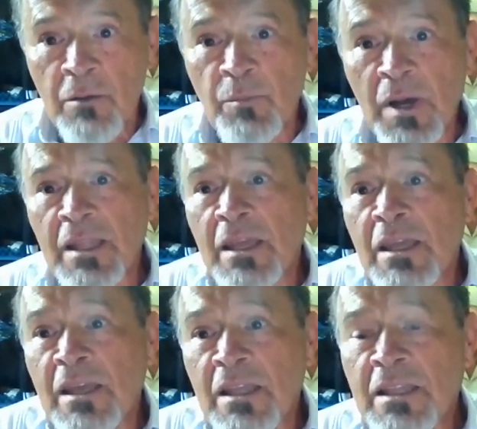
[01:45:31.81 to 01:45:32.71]
but
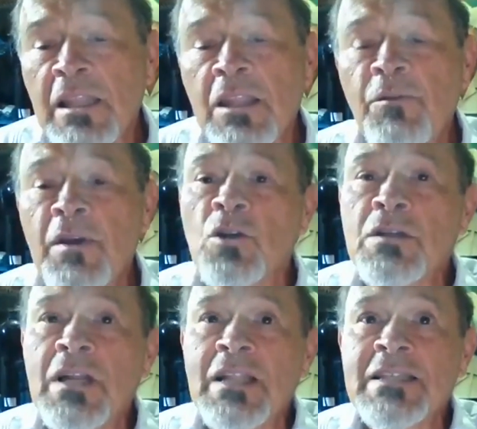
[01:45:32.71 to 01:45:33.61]
a scientific
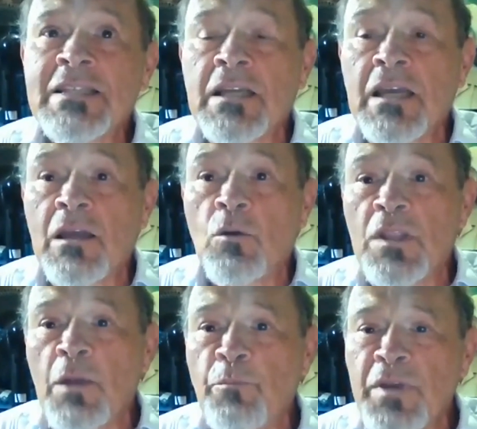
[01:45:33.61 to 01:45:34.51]
journalist
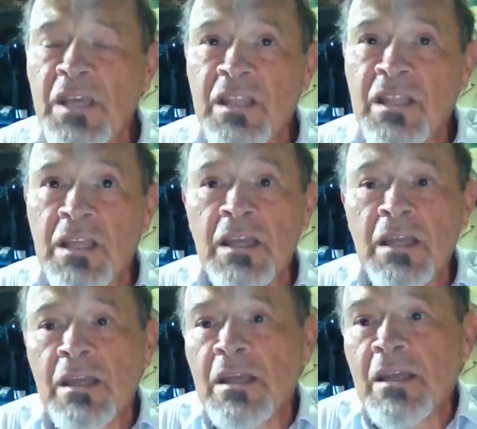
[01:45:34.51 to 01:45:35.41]
with a PhD
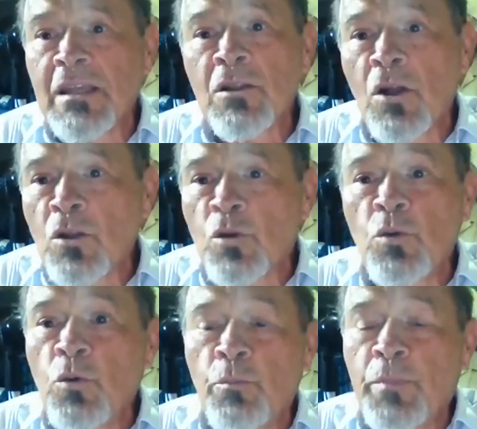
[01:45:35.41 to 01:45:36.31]
is not
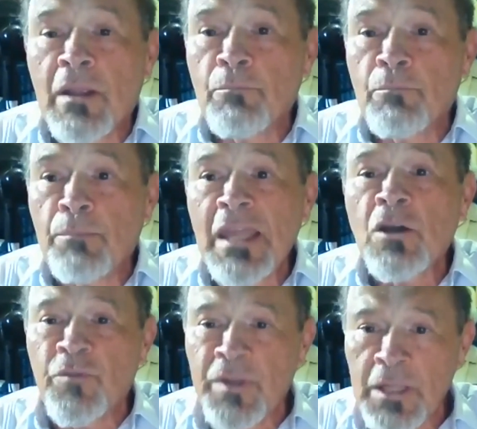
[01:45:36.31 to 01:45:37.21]
to make
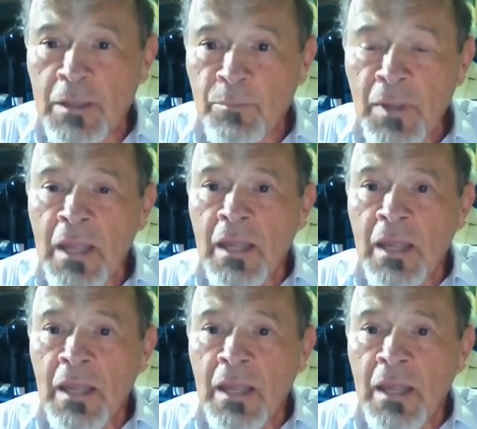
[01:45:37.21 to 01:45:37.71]
of him